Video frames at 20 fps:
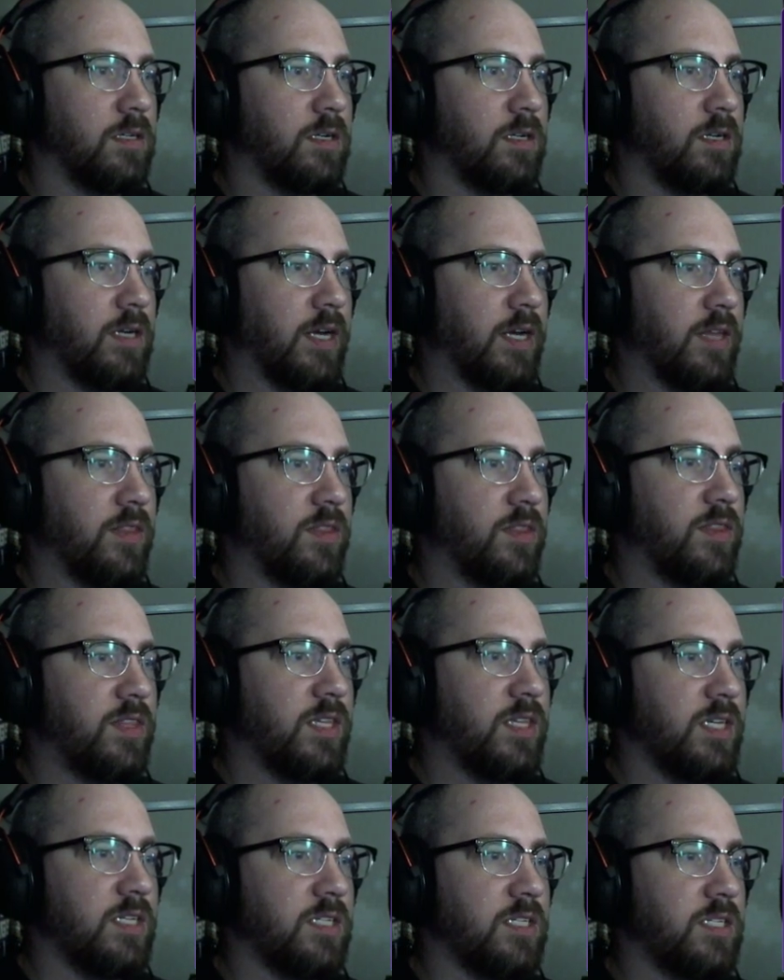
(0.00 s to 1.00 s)
Alright,
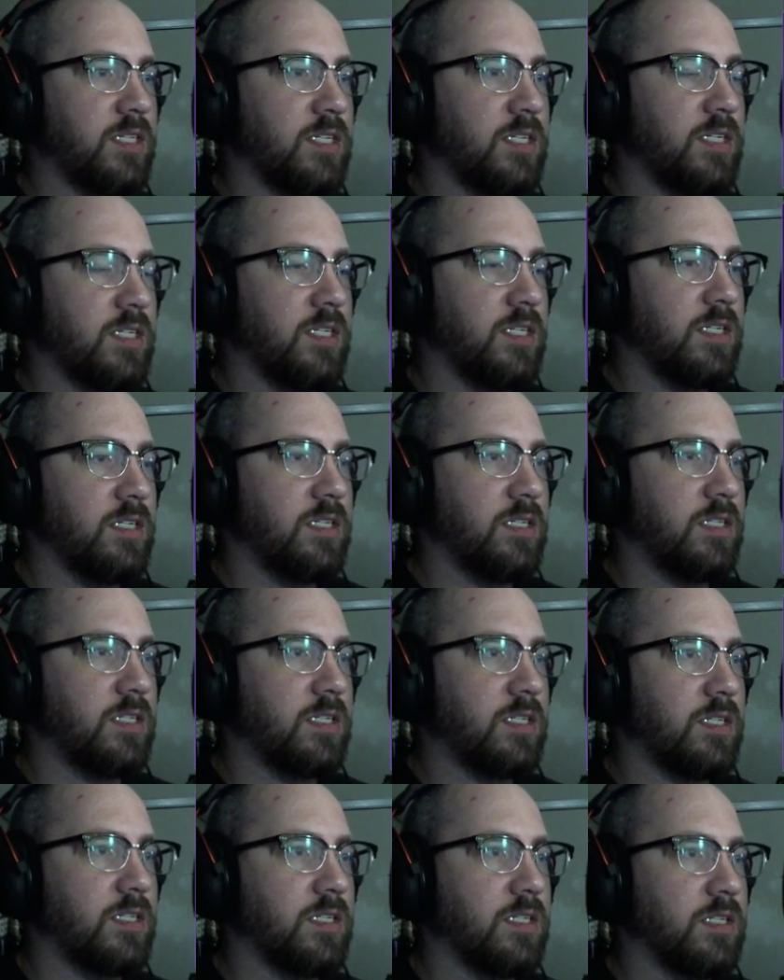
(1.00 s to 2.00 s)
this
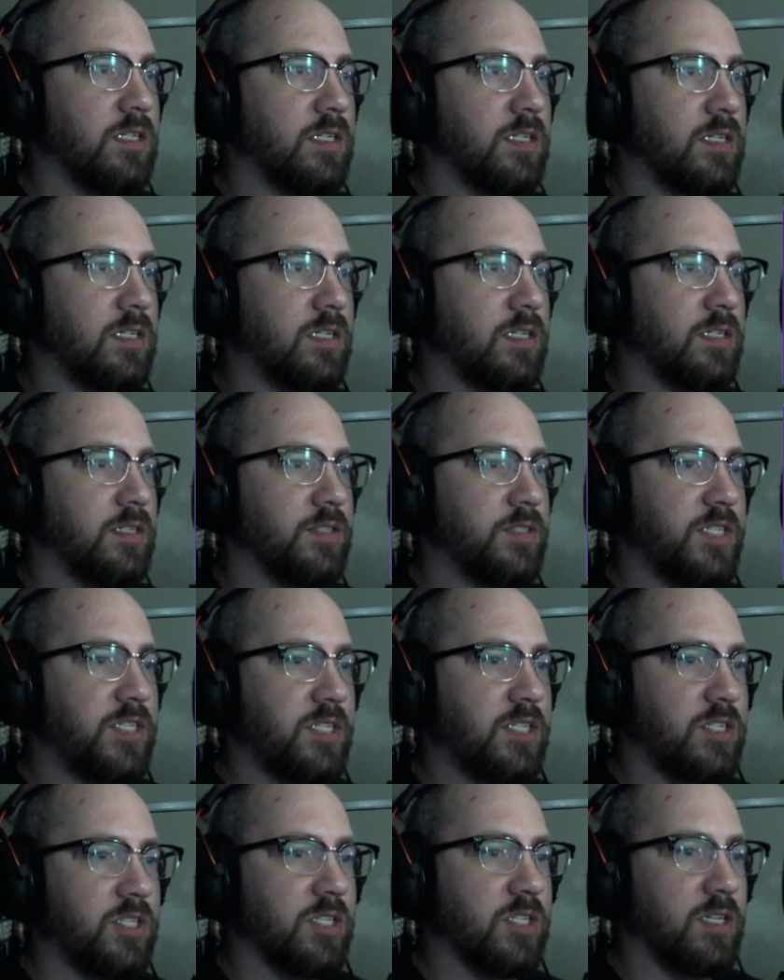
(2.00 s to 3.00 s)
is
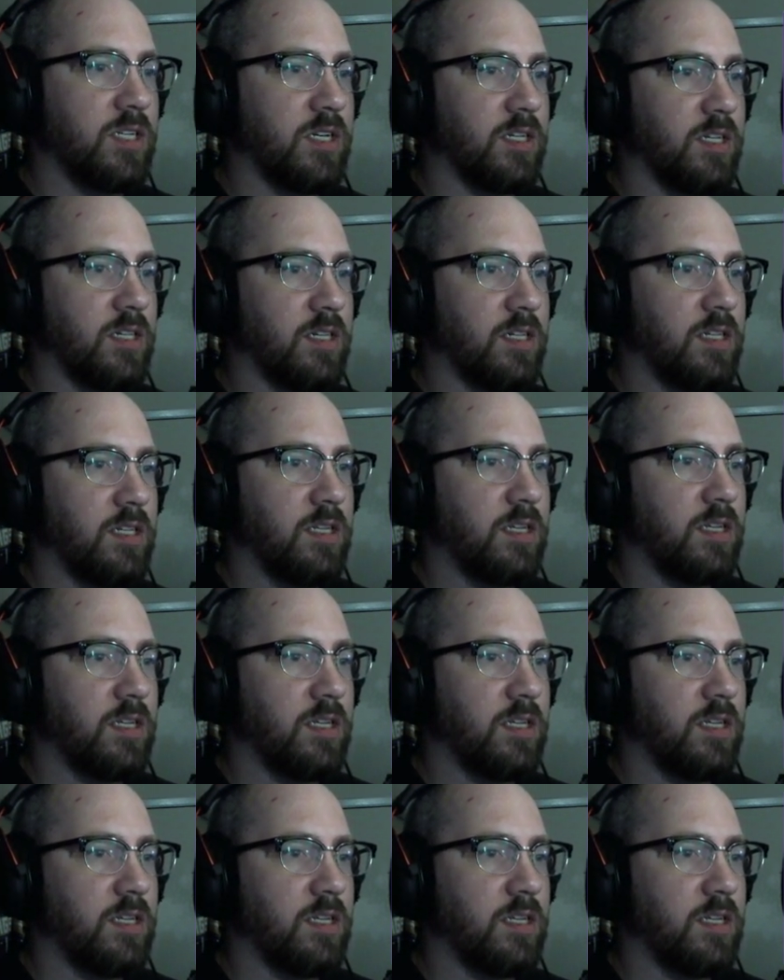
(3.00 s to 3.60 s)
the tunnel.